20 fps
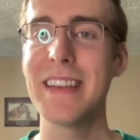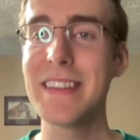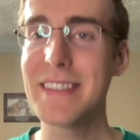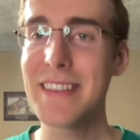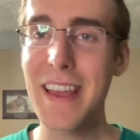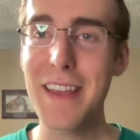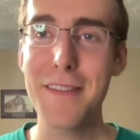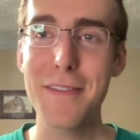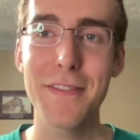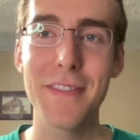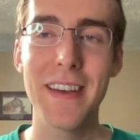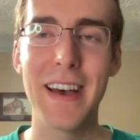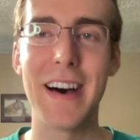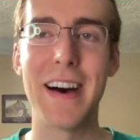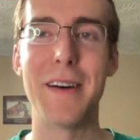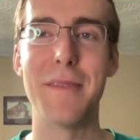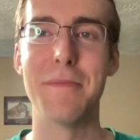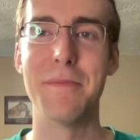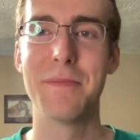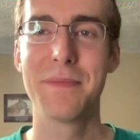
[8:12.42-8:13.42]
safe,
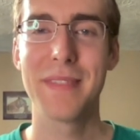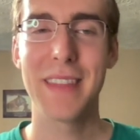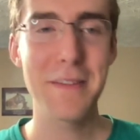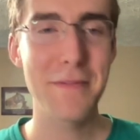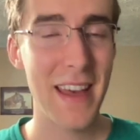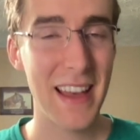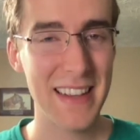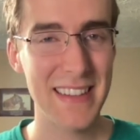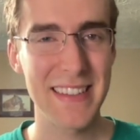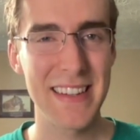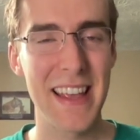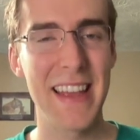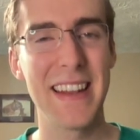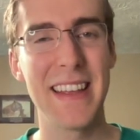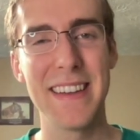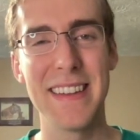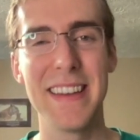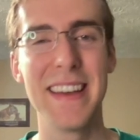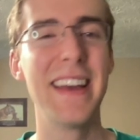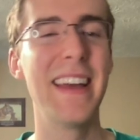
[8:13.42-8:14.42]
um, get
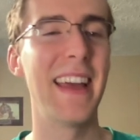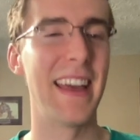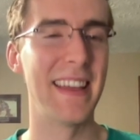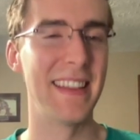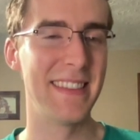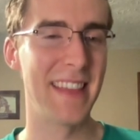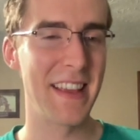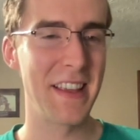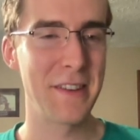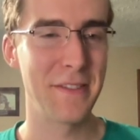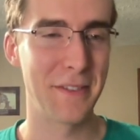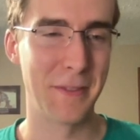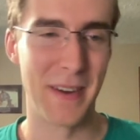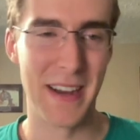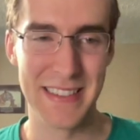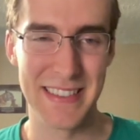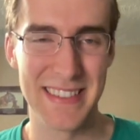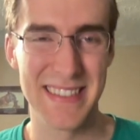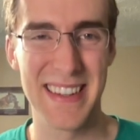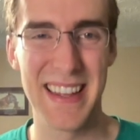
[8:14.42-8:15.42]
vaccinated, and thank you for
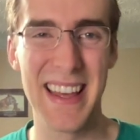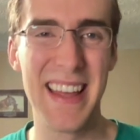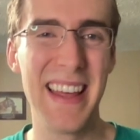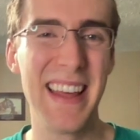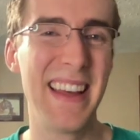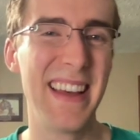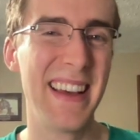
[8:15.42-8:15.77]
watching.